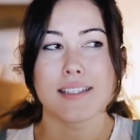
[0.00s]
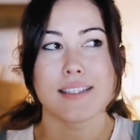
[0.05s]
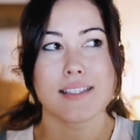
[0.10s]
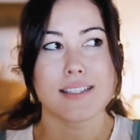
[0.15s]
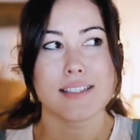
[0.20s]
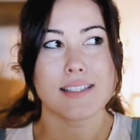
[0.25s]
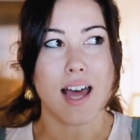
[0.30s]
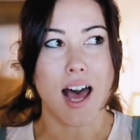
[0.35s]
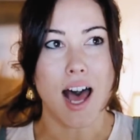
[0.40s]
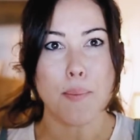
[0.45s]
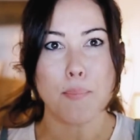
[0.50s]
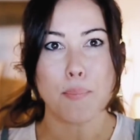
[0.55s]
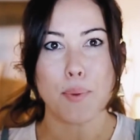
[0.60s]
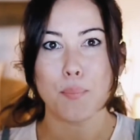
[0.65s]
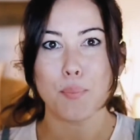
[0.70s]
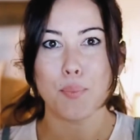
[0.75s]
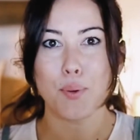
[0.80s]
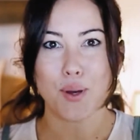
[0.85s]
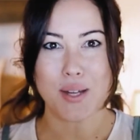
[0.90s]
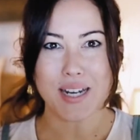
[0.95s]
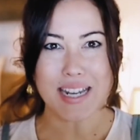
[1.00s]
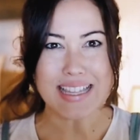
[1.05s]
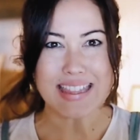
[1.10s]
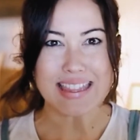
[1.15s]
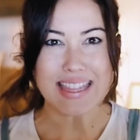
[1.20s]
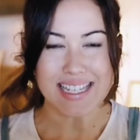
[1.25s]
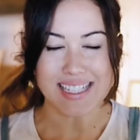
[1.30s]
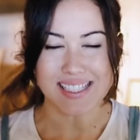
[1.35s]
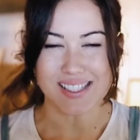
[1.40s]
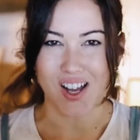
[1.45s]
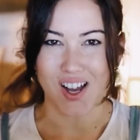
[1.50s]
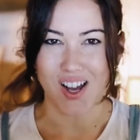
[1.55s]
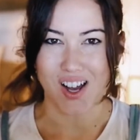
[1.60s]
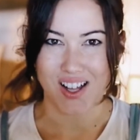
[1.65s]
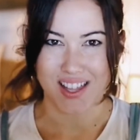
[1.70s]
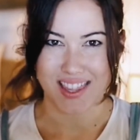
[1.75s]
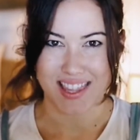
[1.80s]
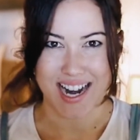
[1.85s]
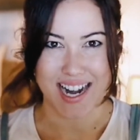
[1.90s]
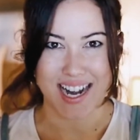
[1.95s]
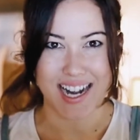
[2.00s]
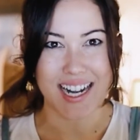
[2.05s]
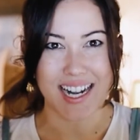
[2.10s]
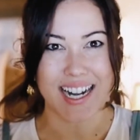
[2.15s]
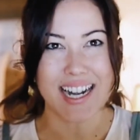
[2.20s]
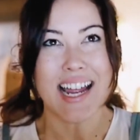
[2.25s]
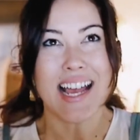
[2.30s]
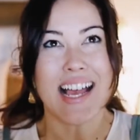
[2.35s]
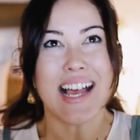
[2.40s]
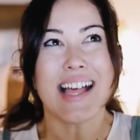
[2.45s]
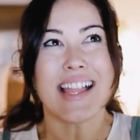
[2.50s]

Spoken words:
Stop putting things on there